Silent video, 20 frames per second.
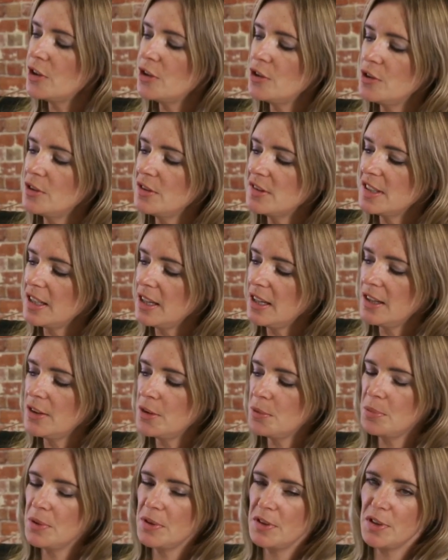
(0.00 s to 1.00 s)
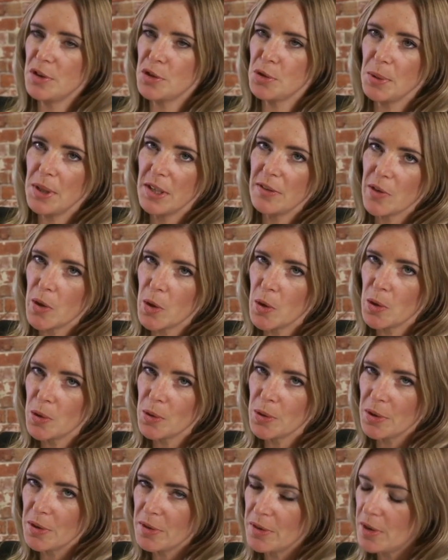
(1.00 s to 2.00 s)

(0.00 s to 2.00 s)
you can use it either with your 20 volt or your